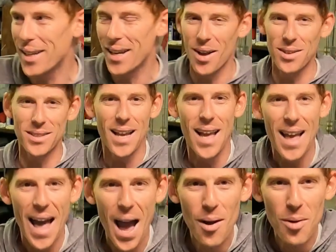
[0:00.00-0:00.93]
he goes,
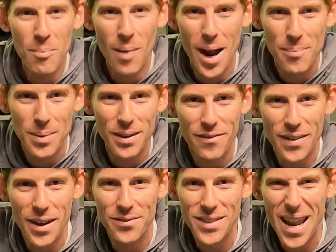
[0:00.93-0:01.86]
that one might be
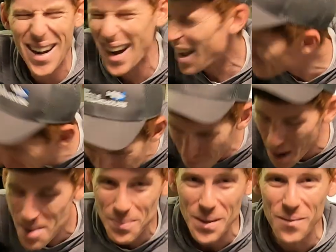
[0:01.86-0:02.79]
15. And I was like,
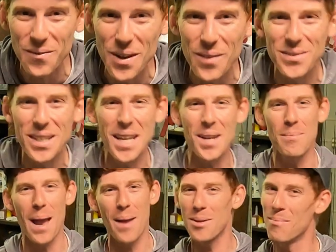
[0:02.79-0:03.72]
might be 15,
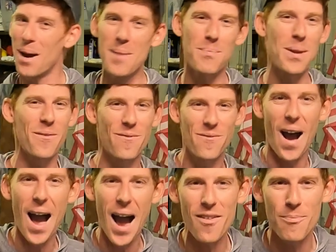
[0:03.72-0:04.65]
baby, might be
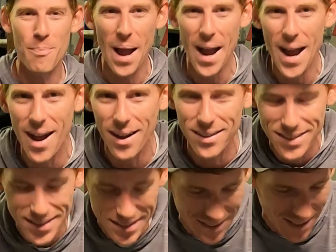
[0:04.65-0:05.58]
5
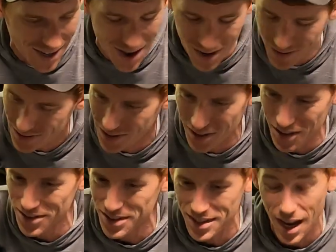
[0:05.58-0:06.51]
pounds. Oh,
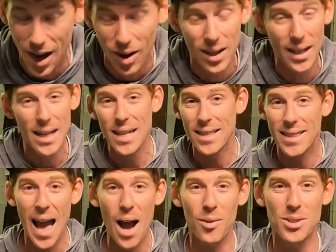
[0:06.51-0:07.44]
dude, so
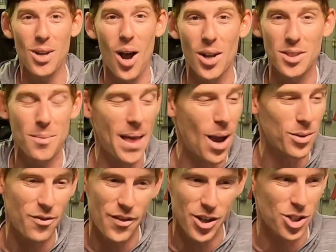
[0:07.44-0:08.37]
that was awesome. That
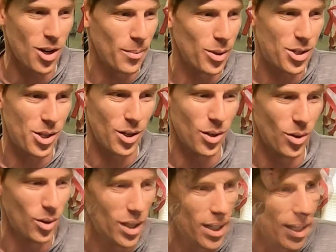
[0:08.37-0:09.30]
was fish number
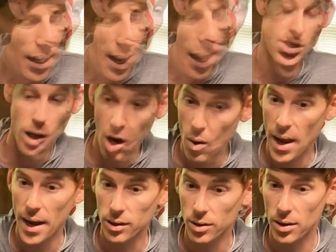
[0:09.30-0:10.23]
2. My
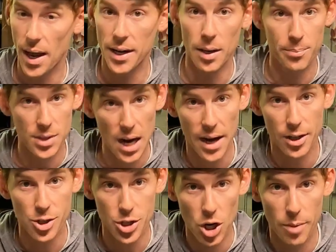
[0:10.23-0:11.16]
co-angler ended up
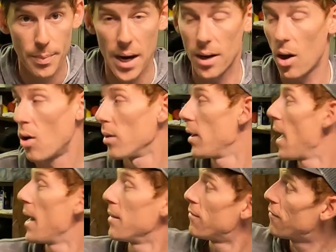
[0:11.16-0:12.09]
tying a jerkbait on
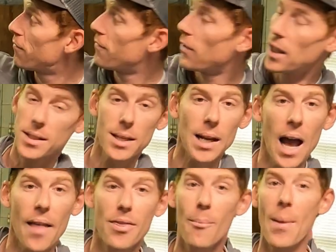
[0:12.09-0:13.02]
and flicks it
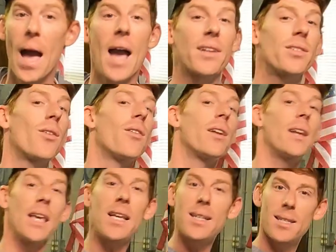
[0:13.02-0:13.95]
out the back, dude,
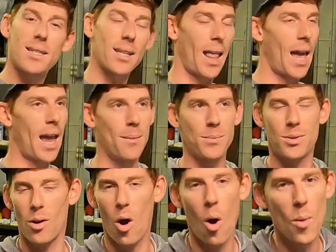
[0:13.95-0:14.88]
and he
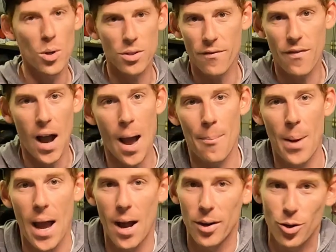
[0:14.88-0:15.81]
slams almost a
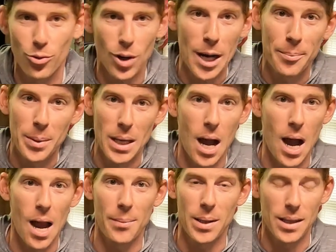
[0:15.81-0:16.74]
5-pounder right
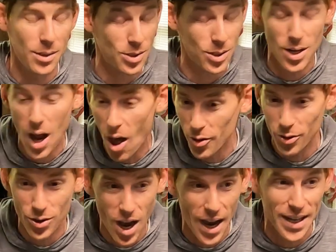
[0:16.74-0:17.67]
behind me. That's
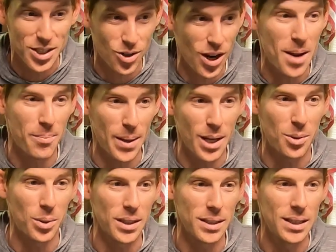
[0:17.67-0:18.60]
another nice, great
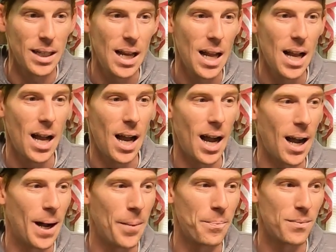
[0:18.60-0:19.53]
big one.
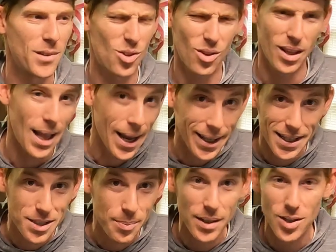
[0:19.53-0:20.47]
So then that
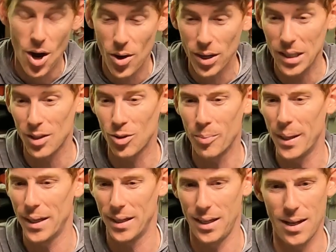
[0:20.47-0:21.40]
gets me turning a little
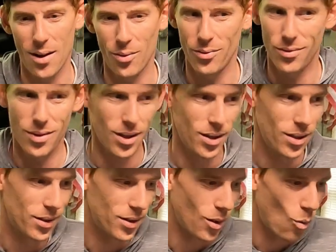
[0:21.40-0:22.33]
bit. You know,
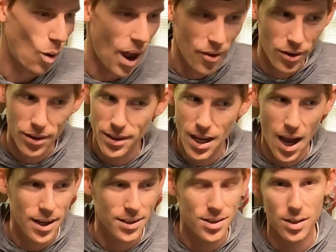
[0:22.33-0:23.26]
the weather had
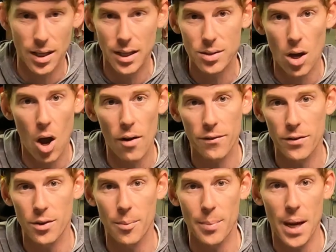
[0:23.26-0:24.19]
kind of slicked off
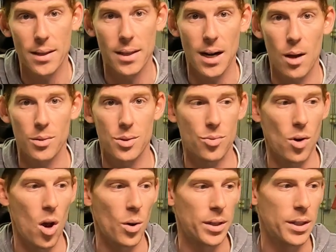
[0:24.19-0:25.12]
for the bait that I was
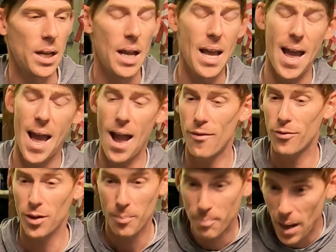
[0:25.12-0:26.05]
throwing.
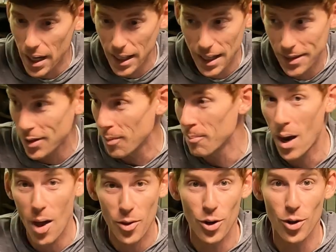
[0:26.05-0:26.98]
Everybody and their
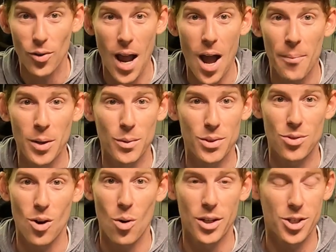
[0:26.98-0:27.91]
mother around me was
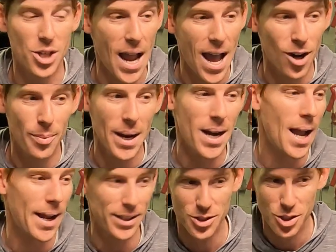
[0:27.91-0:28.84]
throwing a chatterbait.
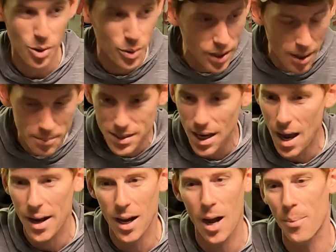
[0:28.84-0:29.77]
I had 2 of them
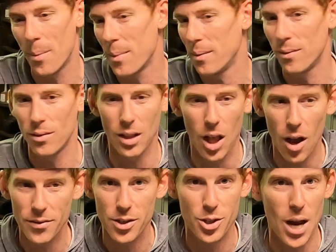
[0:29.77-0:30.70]
tied up. I mean,
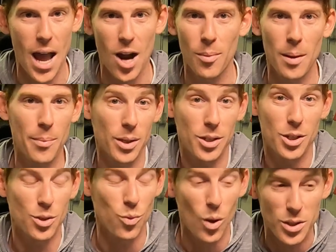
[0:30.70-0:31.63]
love the chatterbait, but it
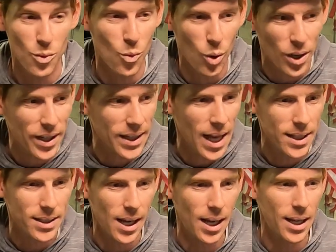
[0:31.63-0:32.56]
just wasn't working
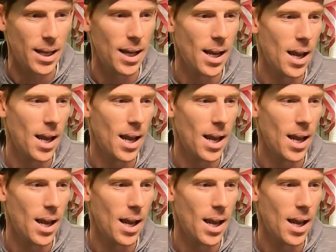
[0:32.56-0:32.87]
that day.